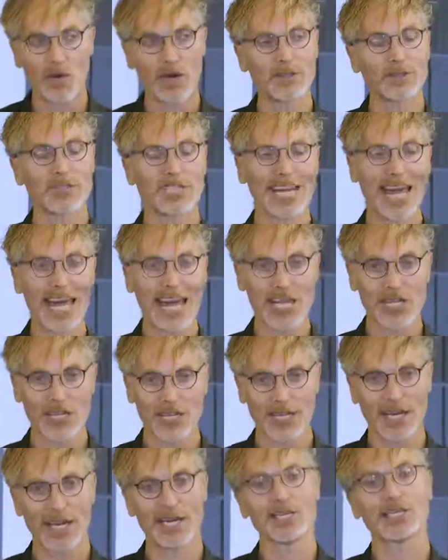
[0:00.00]
it's an
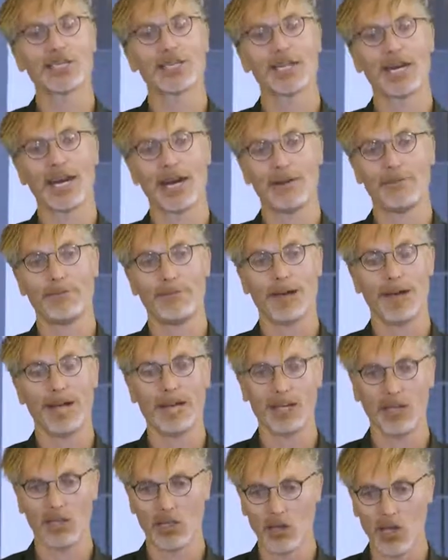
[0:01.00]
education
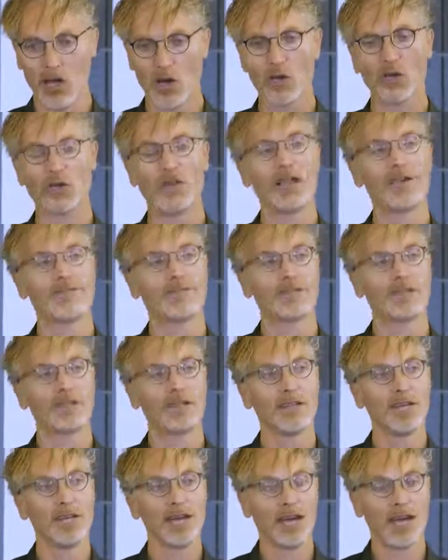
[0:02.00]
campaign, low
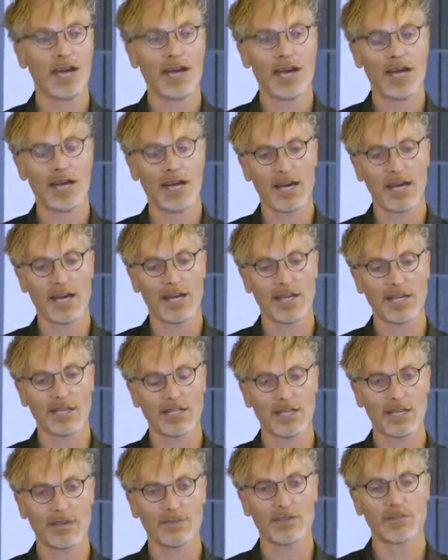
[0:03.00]
level in
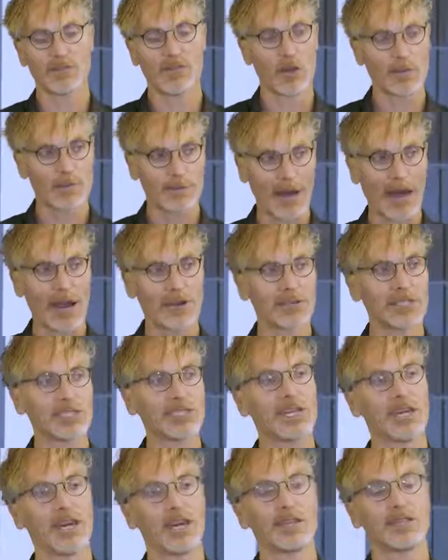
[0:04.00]
terms of low barriers
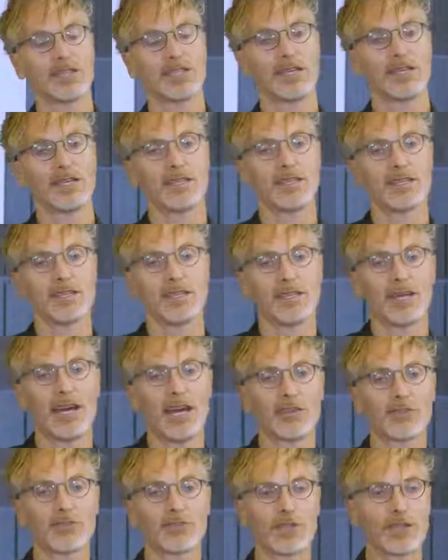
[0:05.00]
to
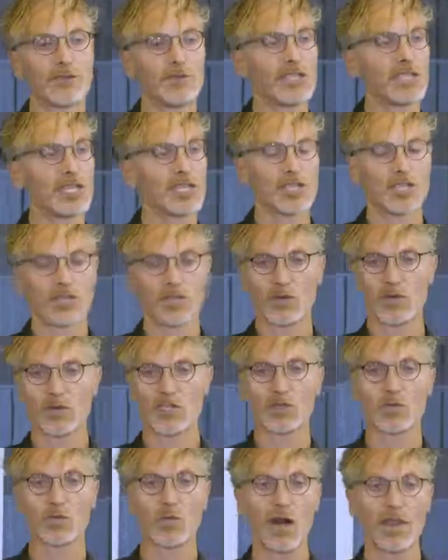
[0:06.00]
entry. And we said, just do
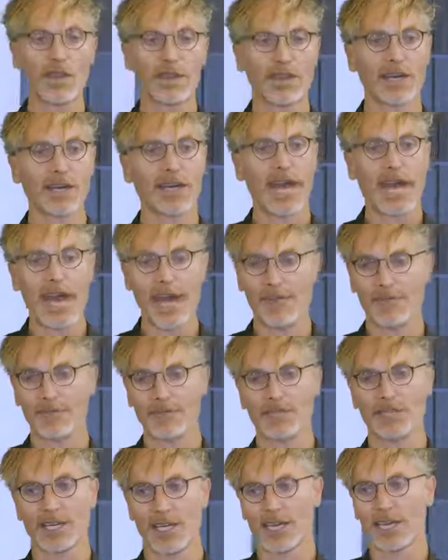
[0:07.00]
one thing
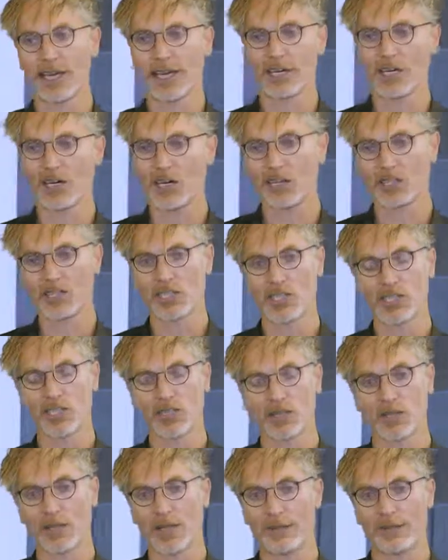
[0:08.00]
every day that enhances
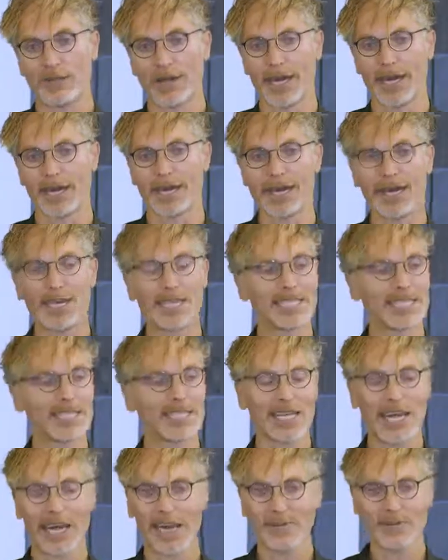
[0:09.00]
your well-being. It
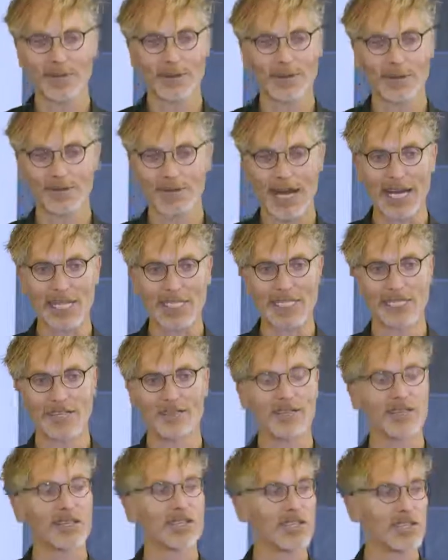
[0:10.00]
doesn't have to be
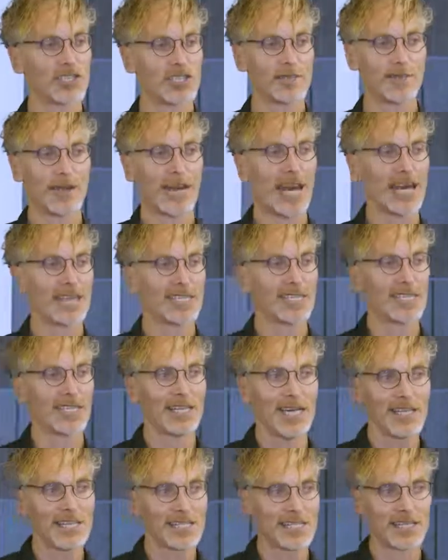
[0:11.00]
massive. It could just be adding a
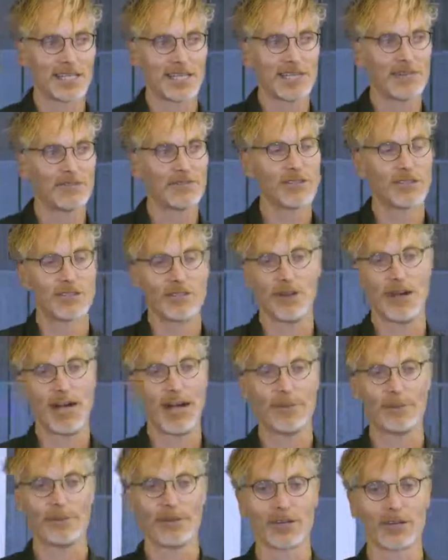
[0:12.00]
lettuce leaf to your
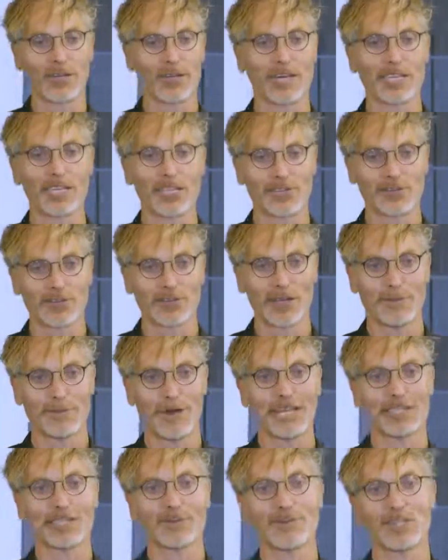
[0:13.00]
hamburger. It doesn't really
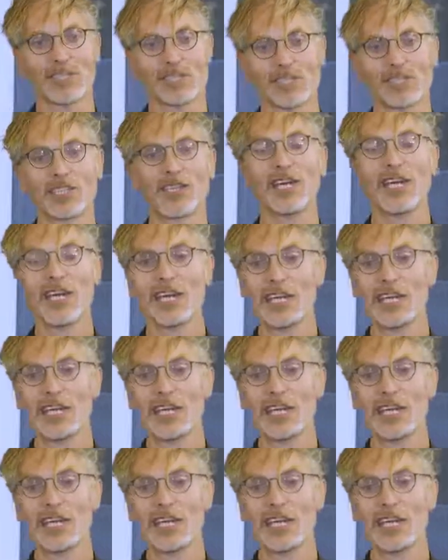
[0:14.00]
matter, but just